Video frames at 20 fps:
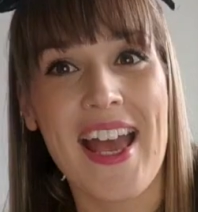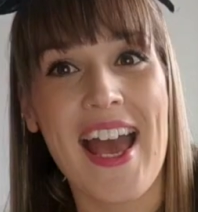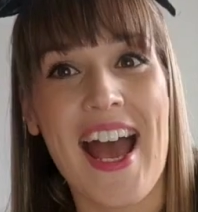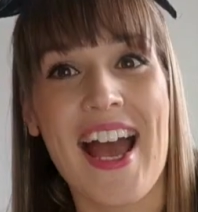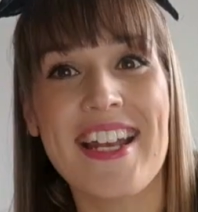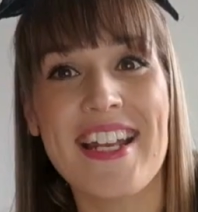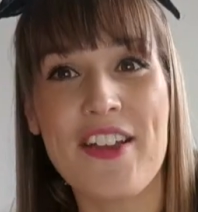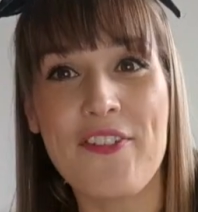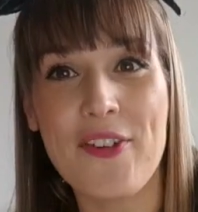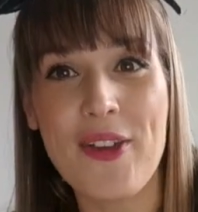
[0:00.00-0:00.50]

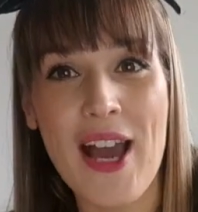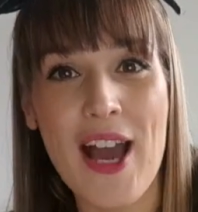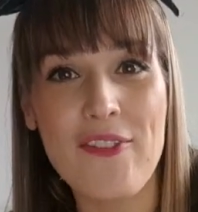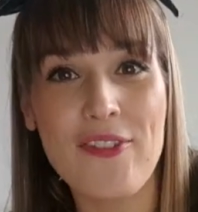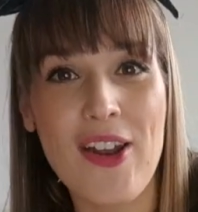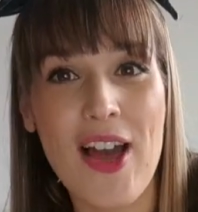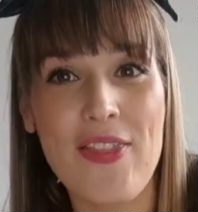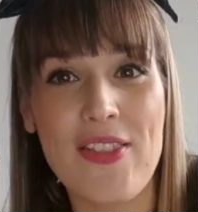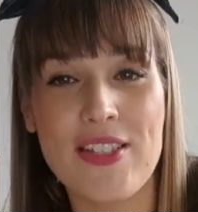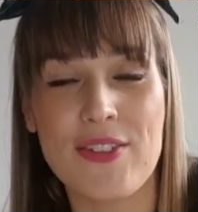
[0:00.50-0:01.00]
And if you have
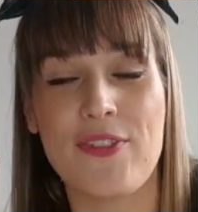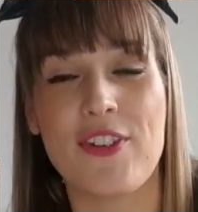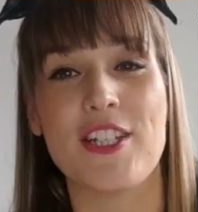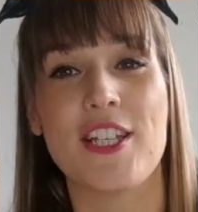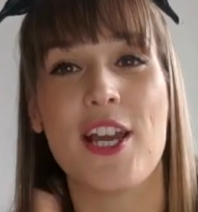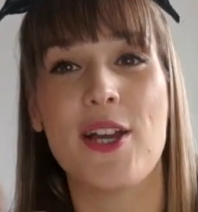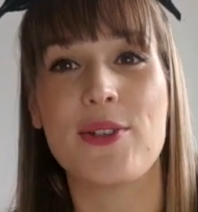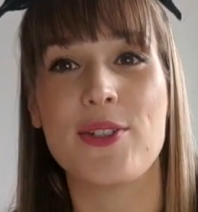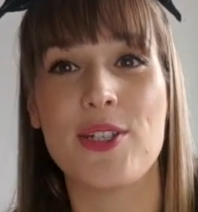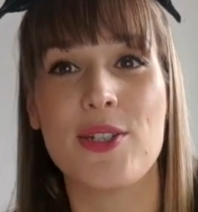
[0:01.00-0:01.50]
liked this
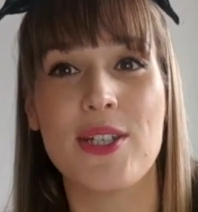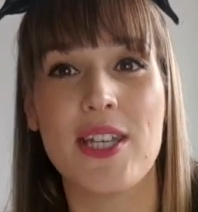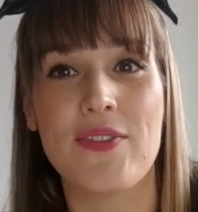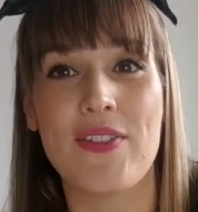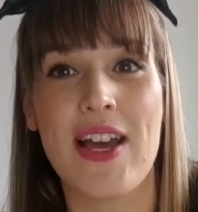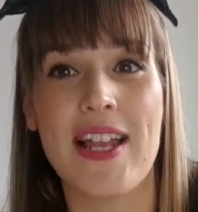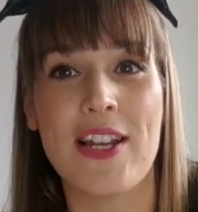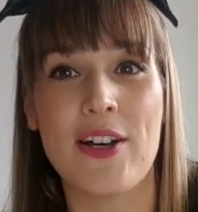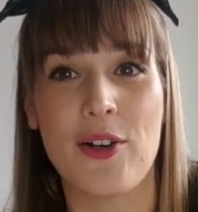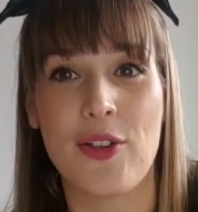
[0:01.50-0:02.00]
video, do give
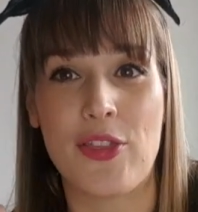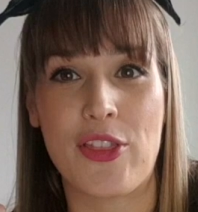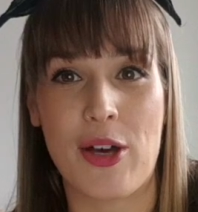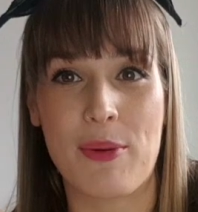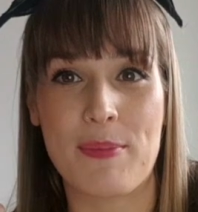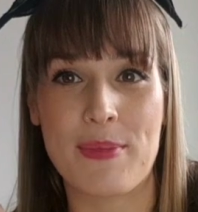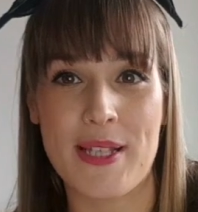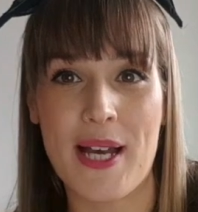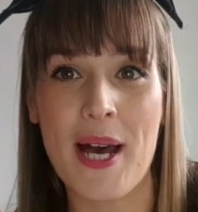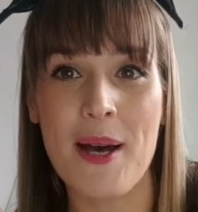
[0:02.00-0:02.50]
it a little
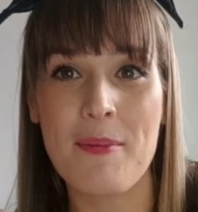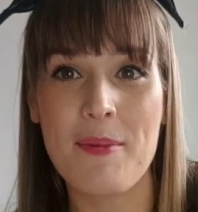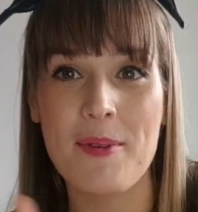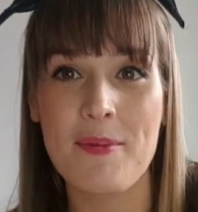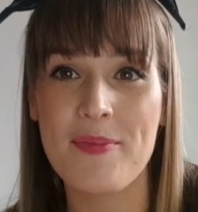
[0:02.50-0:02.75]
thumbs up.